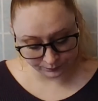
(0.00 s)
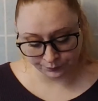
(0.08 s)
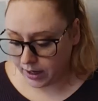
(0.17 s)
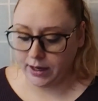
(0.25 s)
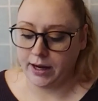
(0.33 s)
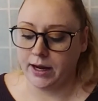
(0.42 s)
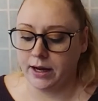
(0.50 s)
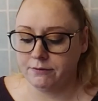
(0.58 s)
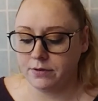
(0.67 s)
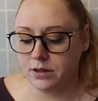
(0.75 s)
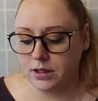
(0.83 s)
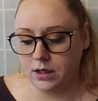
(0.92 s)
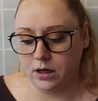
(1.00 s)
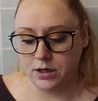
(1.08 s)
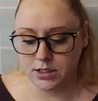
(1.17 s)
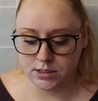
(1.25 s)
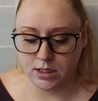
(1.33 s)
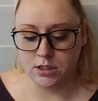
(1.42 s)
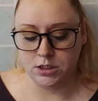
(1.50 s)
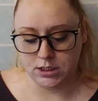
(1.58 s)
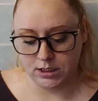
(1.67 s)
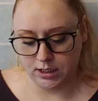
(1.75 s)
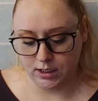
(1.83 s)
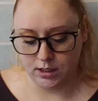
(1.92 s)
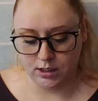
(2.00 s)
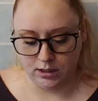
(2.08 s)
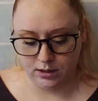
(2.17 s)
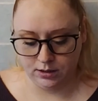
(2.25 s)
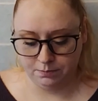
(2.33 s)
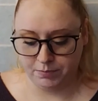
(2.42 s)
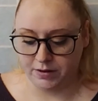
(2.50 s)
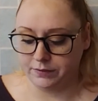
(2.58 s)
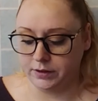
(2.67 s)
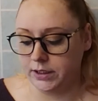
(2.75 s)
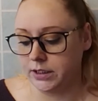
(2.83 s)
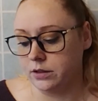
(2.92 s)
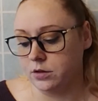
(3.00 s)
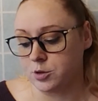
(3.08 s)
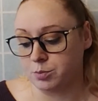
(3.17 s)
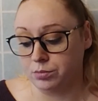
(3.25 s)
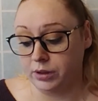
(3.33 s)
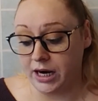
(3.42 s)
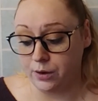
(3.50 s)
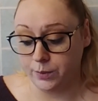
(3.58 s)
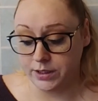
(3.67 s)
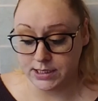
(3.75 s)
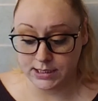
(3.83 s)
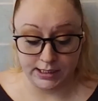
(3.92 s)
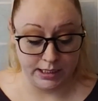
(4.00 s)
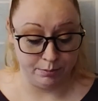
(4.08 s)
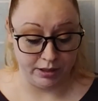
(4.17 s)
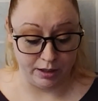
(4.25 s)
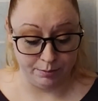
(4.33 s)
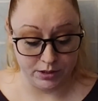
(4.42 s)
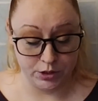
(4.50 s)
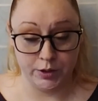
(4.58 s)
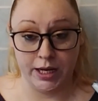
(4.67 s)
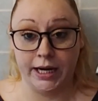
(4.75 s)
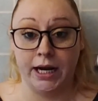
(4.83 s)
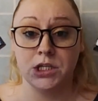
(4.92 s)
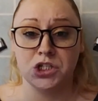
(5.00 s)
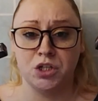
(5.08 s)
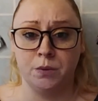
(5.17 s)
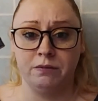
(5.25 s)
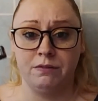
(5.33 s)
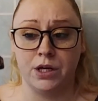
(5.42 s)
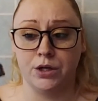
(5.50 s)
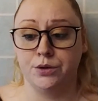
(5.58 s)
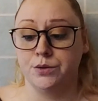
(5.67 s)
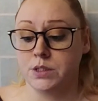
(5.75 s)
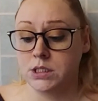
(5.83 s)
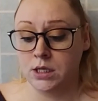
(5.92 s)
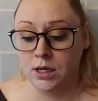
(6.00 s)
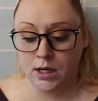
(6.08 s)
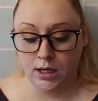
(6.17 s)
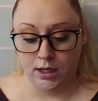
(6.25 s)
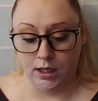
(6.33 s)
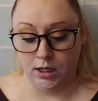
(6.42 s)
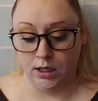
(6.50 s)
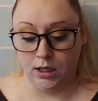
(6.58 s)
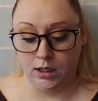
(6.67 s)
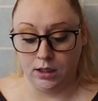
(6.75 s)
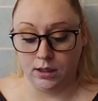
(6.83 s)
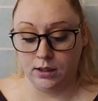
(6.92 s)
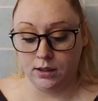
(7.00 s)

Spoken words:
I have the Anastasia Beverly Hills Brow Wiz Skinny Brow Pencil. I got two of those in